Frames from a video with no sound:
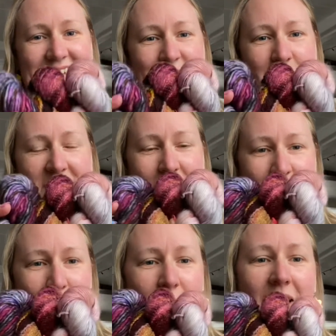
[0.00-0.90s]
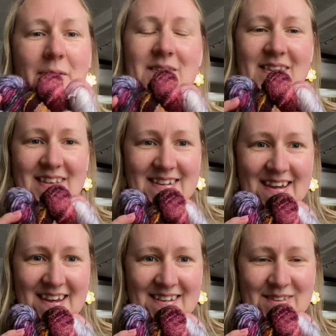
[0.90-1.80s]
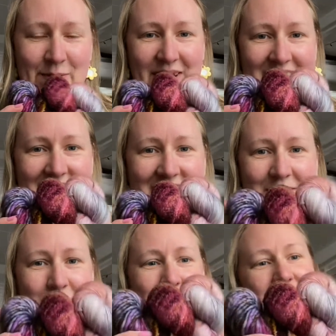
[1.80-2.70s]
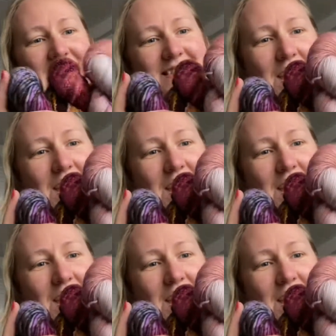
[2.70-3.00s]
Somebody give me more hours in the day so I can knit all of this